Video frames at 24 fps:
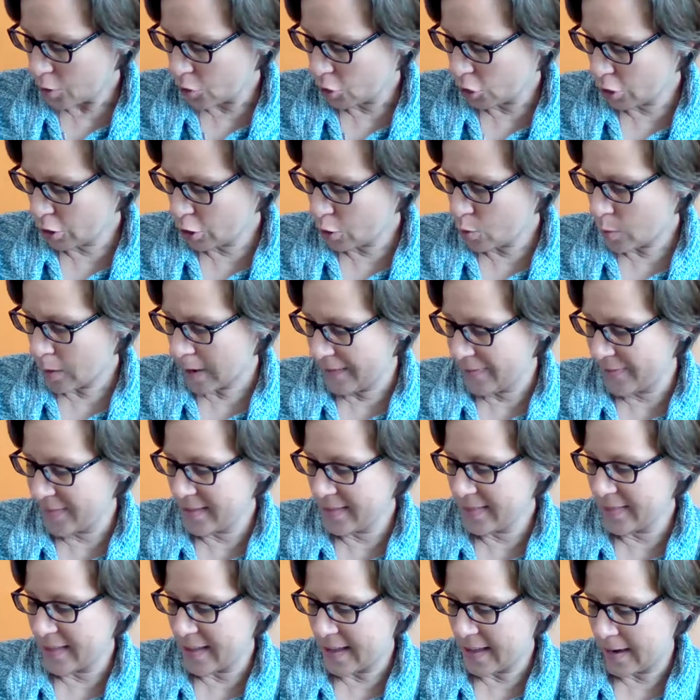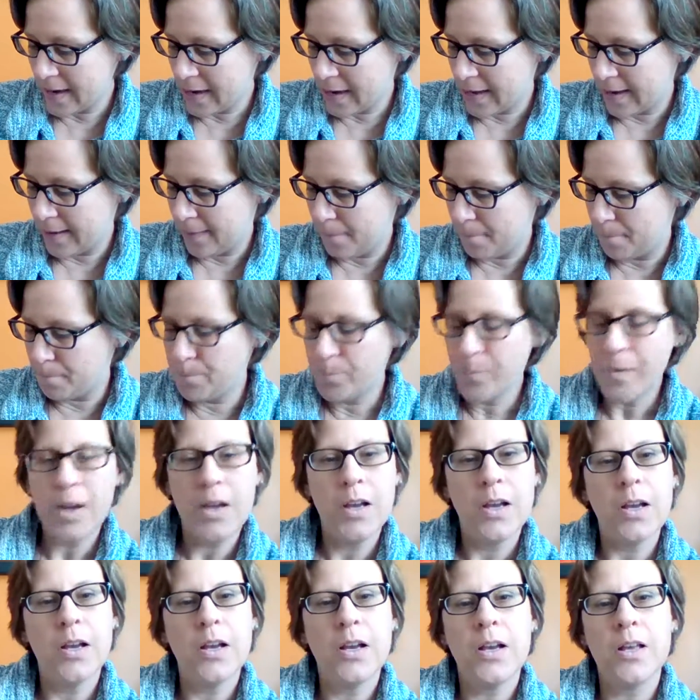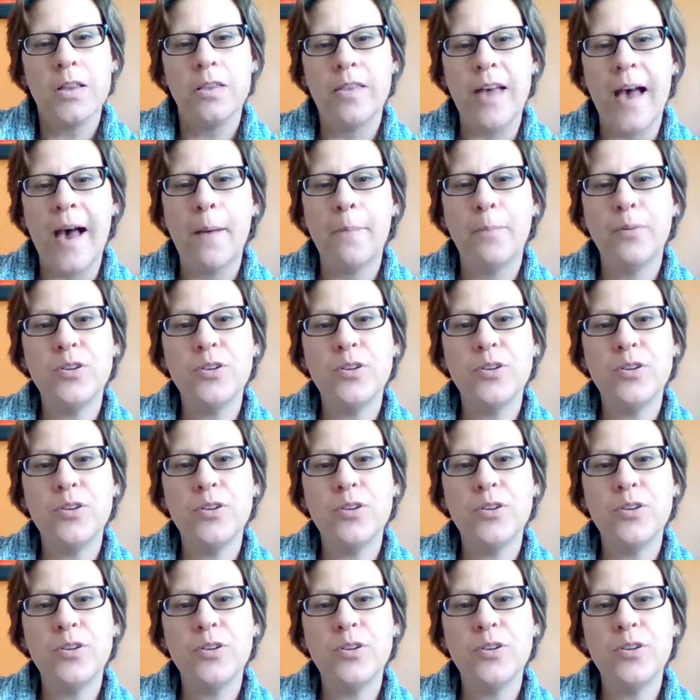So I think that that